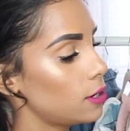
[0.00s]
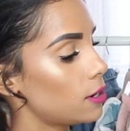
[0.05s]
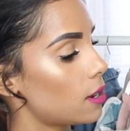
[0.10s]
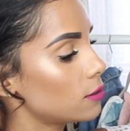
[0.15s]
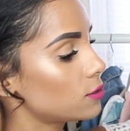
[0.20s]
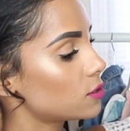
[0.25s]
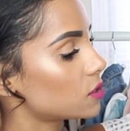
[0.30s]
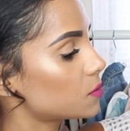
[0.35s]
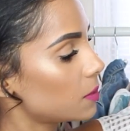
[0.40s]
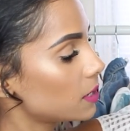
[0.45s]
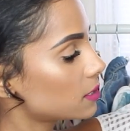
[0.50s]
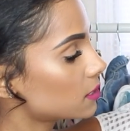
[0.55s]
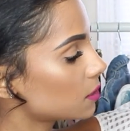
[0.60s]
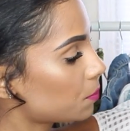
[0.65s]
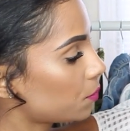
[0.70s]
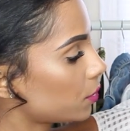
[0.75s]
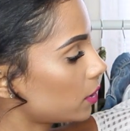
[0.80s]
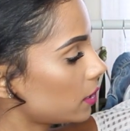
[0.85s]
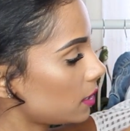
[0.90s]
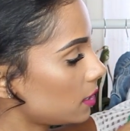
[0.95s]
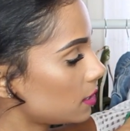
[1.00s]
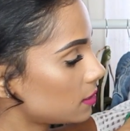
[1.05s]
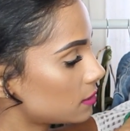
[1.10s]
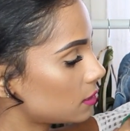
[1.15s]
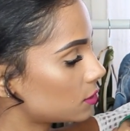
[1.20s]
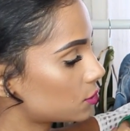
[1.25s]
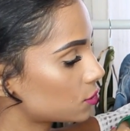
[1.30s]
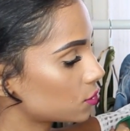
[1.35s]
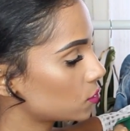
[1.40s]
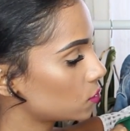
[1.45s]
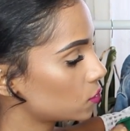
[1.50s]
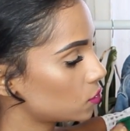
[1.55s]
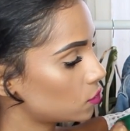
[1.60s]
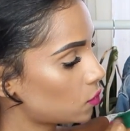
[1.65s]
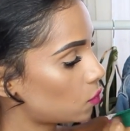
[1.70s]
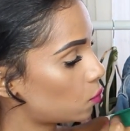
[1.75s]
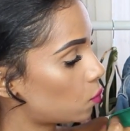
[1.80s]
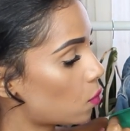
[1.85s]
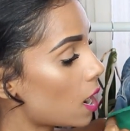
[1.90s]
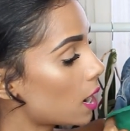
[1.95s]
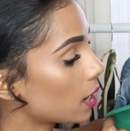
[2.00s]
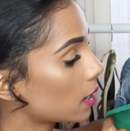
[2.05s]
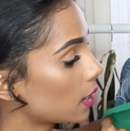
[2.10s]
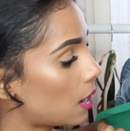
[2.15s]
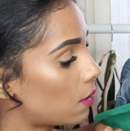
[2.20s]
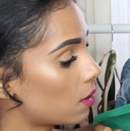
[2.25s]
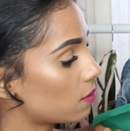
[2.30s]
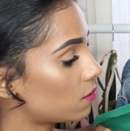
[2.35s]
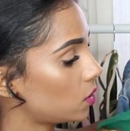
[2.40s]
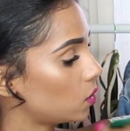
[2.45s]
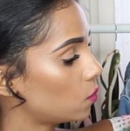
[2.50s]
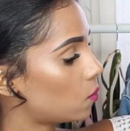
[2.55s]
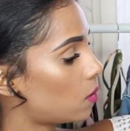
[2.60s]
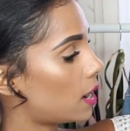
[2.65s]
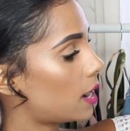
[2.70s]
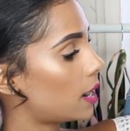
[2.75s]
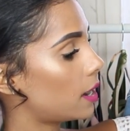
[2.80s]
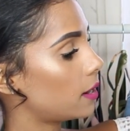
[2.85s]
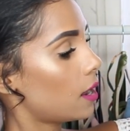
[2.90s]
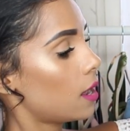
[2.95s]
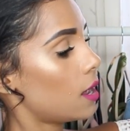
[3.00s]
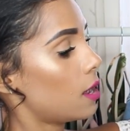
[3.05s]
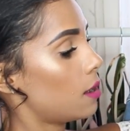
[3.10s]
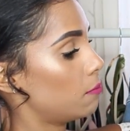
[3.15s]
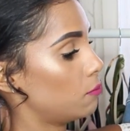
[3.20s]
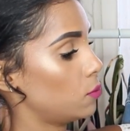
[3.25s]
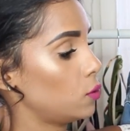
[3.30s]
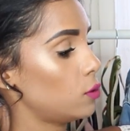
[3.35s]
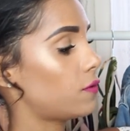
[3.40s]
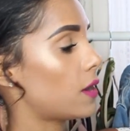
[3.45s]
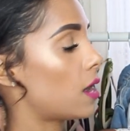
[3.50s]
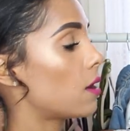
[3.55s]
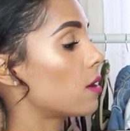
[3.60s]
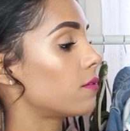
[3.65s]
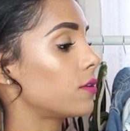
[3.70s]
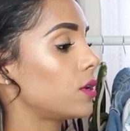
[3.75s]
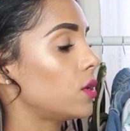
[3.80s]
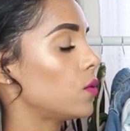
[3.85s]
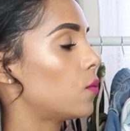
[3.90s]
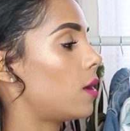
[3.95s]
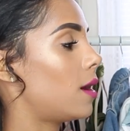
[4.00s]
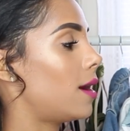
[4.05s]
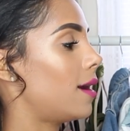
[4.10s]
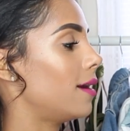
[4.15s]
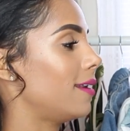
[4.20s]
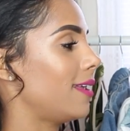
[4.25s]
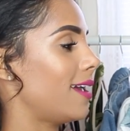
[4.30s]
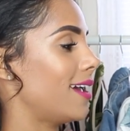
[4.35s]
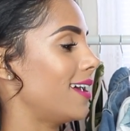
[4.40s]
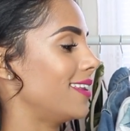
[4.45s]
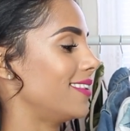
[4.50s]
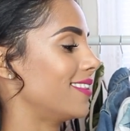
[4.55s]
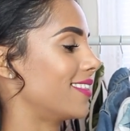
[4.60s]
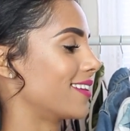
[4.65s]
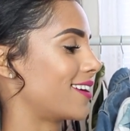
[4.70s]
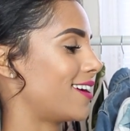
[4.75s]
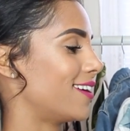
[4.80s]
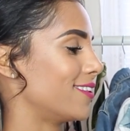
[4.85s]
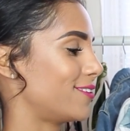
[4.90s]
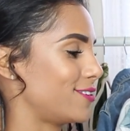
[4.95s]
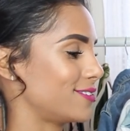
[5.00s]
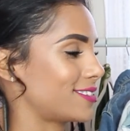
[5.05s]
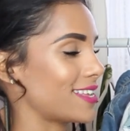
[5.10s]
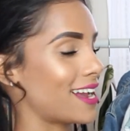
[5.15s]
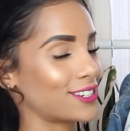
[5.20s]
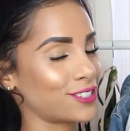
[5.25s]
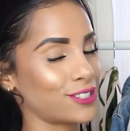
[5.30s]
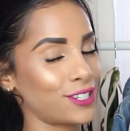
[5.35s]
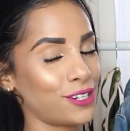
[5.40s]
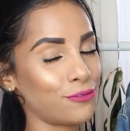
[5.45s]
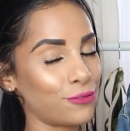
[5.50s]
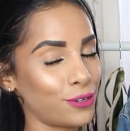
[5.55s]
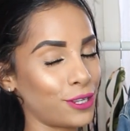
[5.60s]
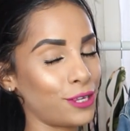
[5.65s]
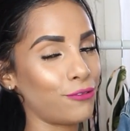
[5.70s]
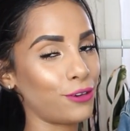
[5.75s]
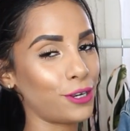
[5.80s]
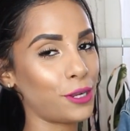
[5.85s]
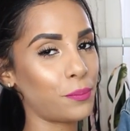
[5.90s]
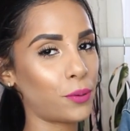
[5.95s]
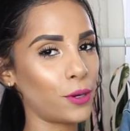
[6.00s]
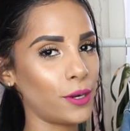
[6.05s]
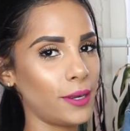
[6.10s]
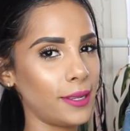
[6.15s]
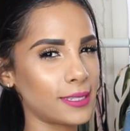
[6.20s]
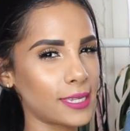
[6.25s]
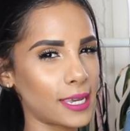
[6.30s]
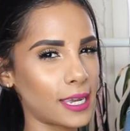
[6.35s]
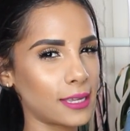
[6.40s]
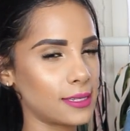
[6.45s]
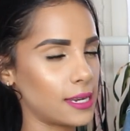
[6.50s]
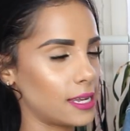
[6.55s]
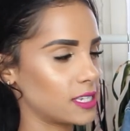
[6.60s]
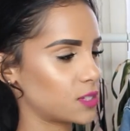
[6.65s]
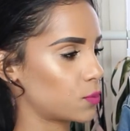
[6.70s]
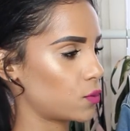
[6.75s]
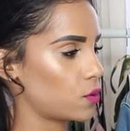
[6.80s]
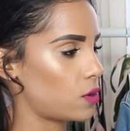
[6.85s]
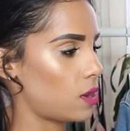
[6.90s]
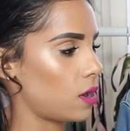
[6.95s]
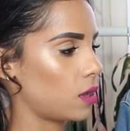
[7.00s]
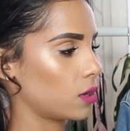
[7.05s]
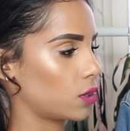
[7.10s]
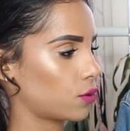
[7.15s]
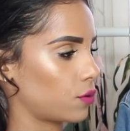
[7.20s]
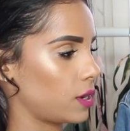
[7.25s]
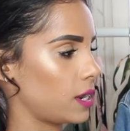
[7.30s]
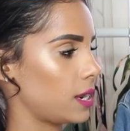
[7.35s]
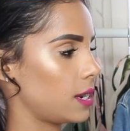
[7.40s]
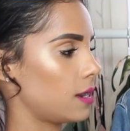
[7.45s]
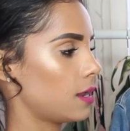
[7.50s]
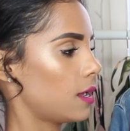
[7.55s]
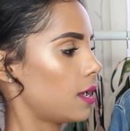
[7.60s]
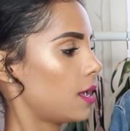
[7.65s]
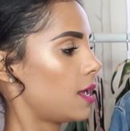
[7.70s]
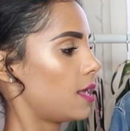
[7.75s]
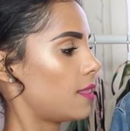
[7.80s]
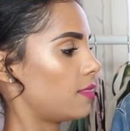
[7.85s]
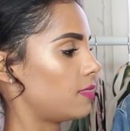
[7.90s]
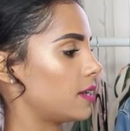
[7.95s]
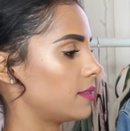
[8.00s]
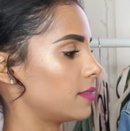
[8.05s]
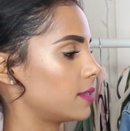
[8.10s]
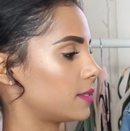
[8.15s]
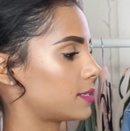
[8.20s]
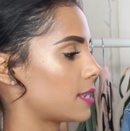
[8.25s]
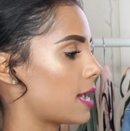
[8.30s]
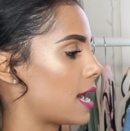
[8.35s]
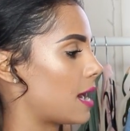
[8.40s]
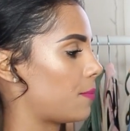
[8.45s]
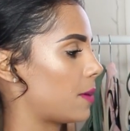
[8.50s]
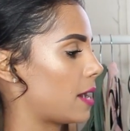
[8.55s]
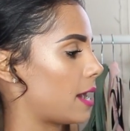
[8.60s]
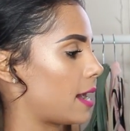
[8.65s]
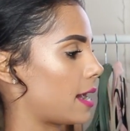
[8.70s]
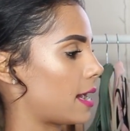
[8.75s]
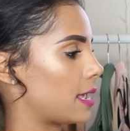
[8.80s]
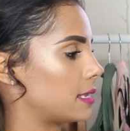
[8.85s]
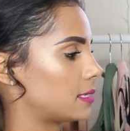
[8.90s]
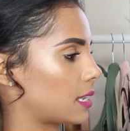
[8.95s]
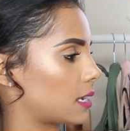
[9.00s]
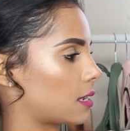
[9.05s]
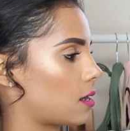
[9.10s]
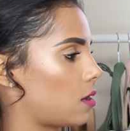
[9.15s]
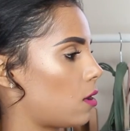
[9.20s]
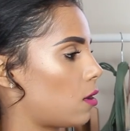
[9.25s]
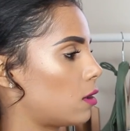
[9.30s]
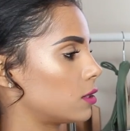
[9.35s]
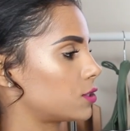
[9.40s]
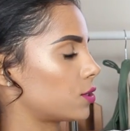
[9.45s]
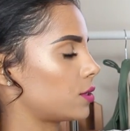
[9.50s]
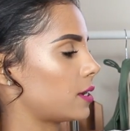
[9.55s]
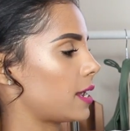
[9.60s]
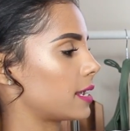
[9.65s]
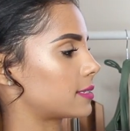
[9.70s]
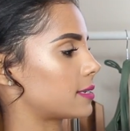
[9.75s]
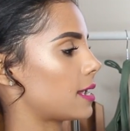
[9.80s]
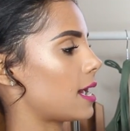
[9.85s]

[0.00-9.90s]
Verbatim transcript: You know, it just makes it pretty easy to walk however you want, move however you want and the color is actually really really pretty it's like a mesmeral green and then the top has like a halter neck